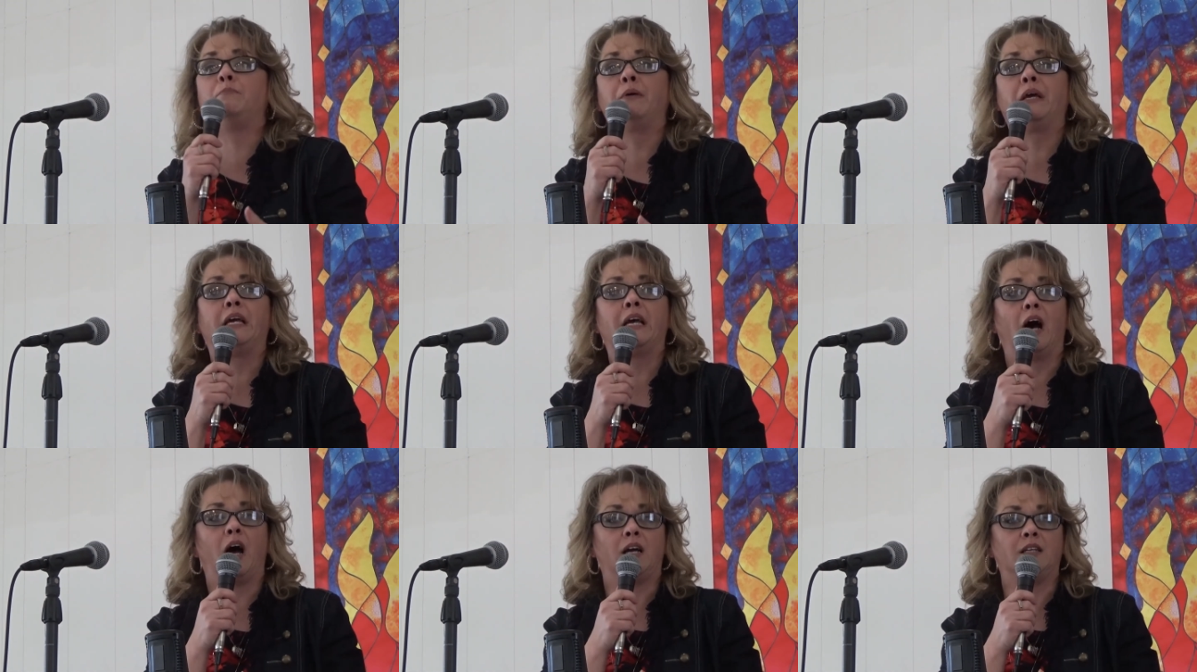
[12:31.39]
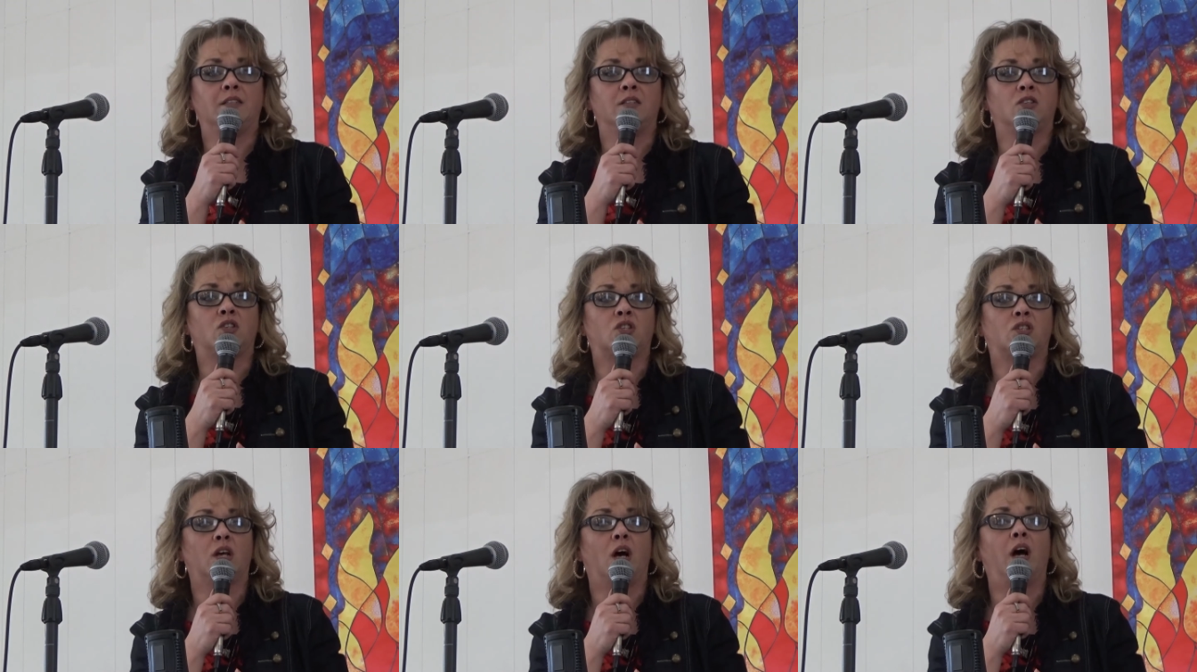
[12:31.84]
begotten
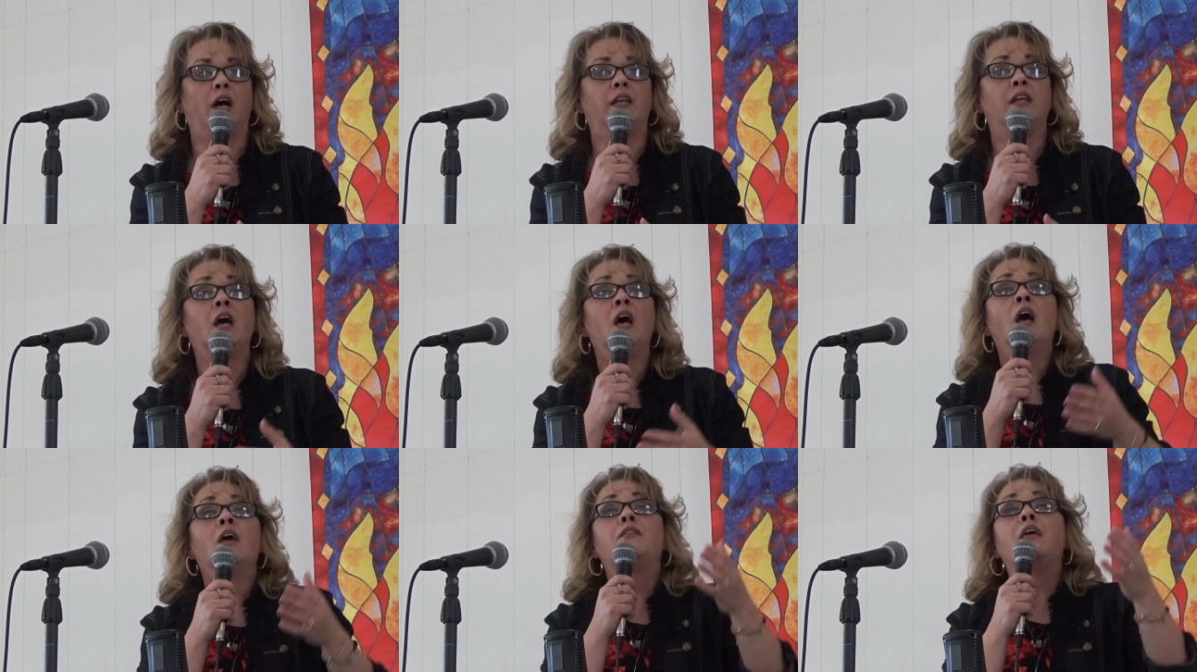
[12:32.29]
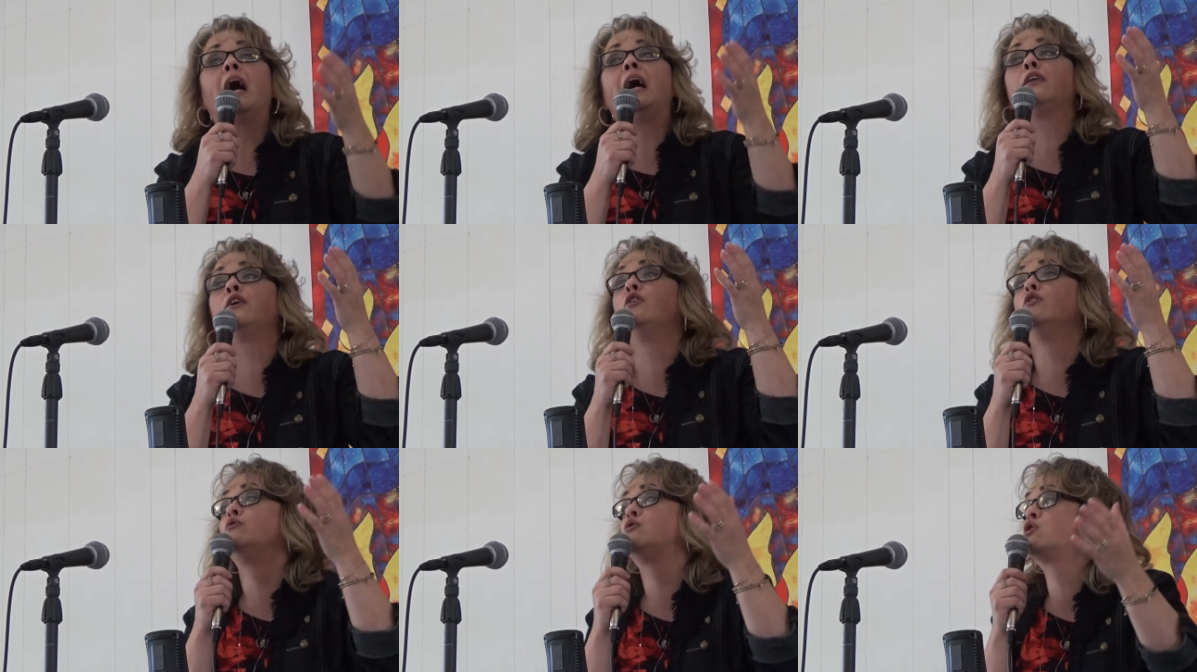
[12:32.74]
son
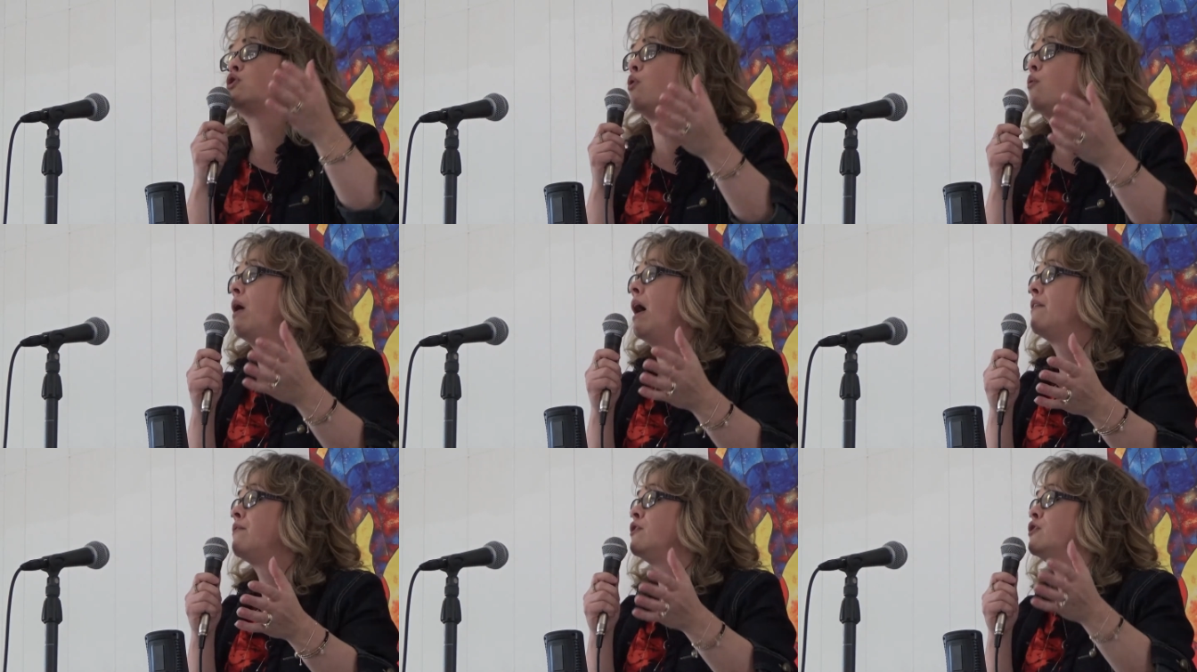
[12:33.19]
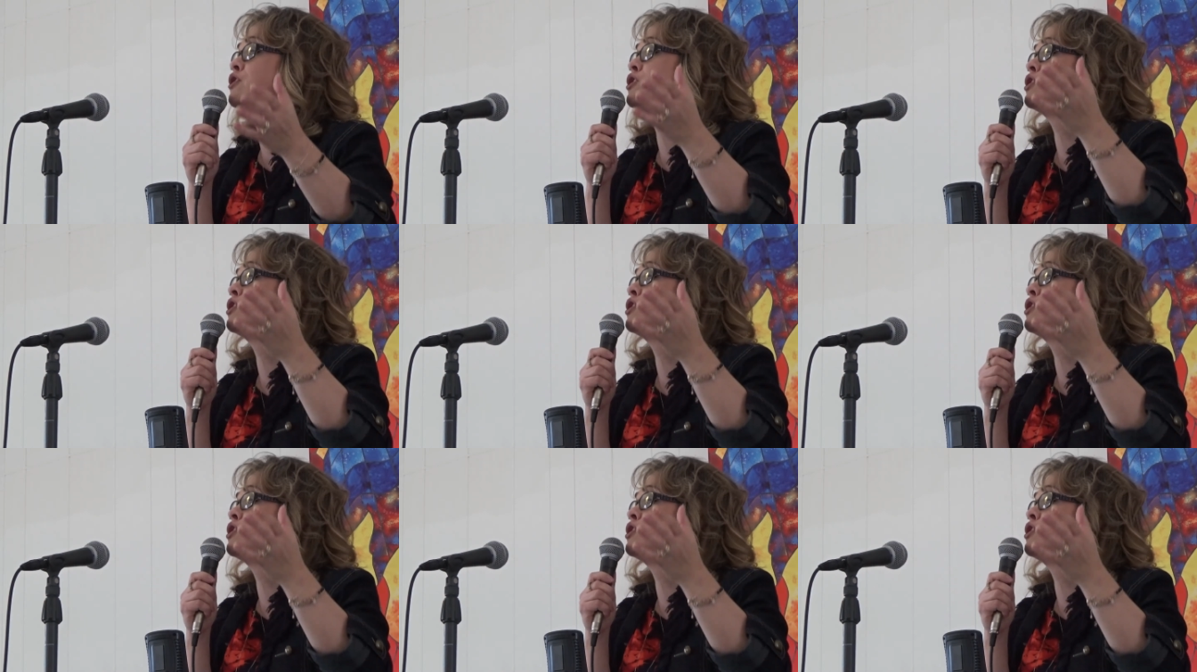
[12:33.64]
that whosoever